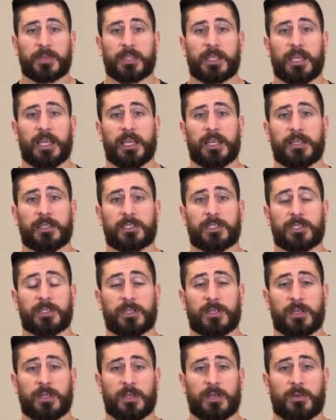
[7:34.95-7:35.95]
and
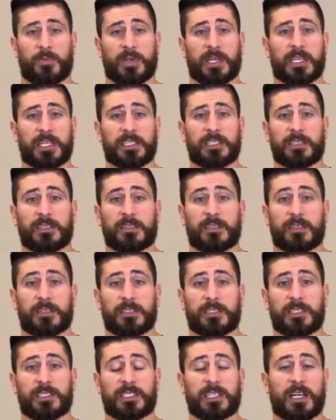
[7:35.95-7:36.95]
we can
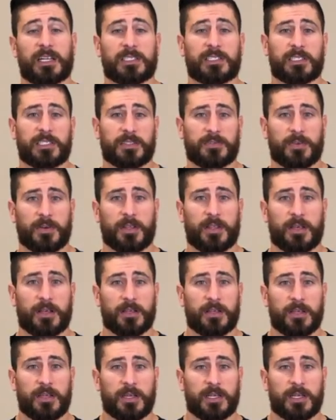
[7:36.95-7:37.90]
discuss this further.